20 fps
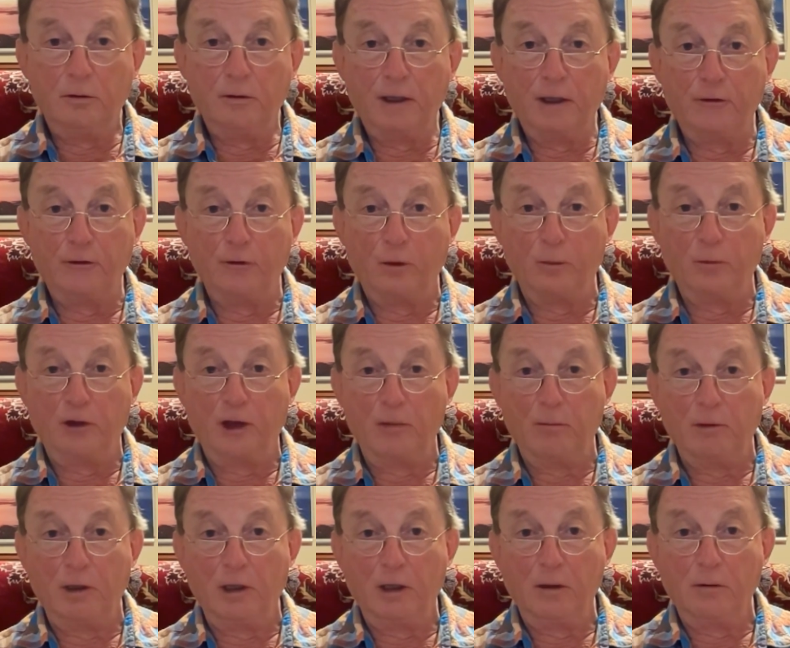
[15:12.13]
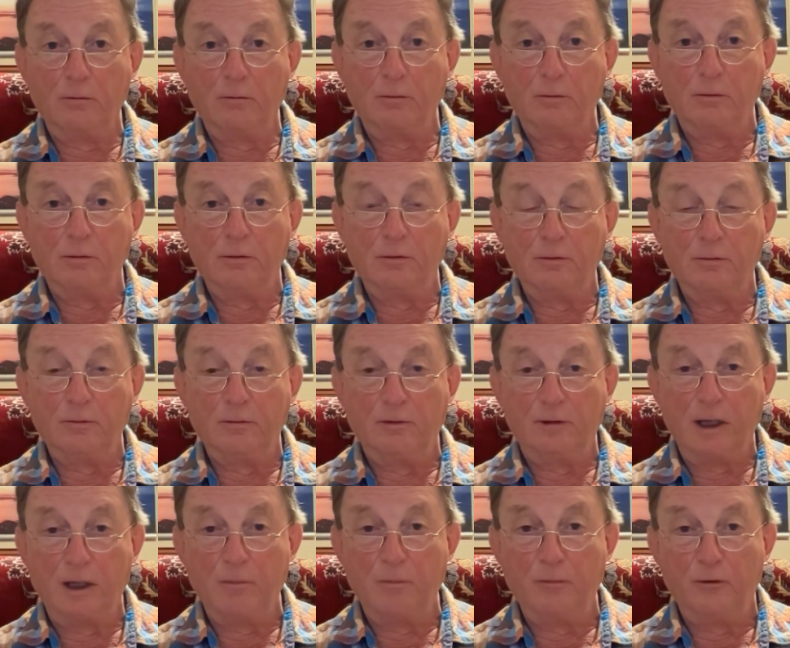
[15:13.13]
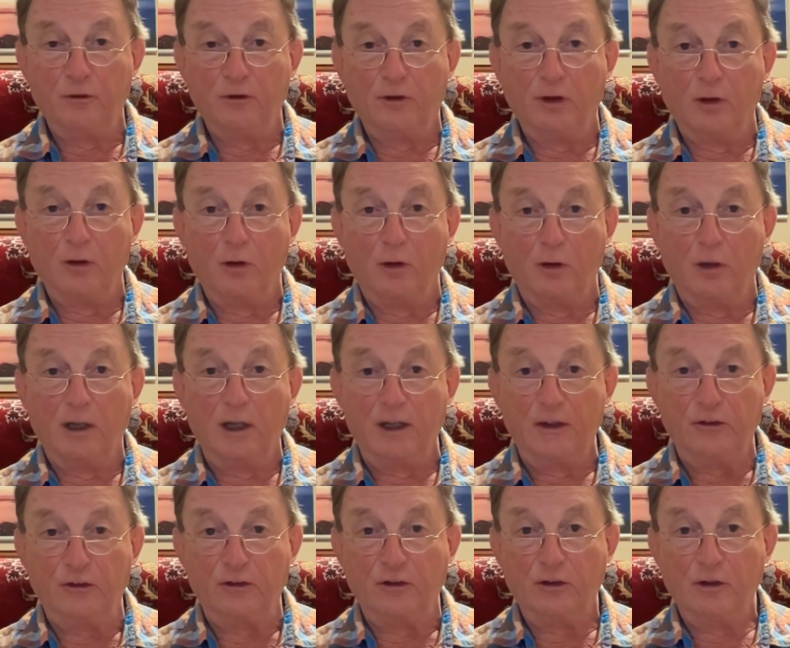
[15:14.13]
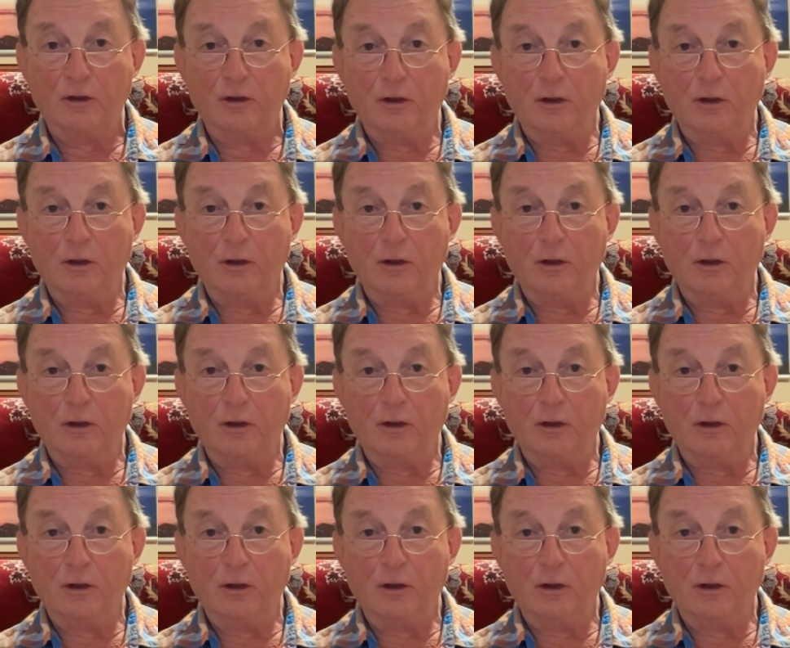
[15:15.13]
that stops happening or happens a lot less.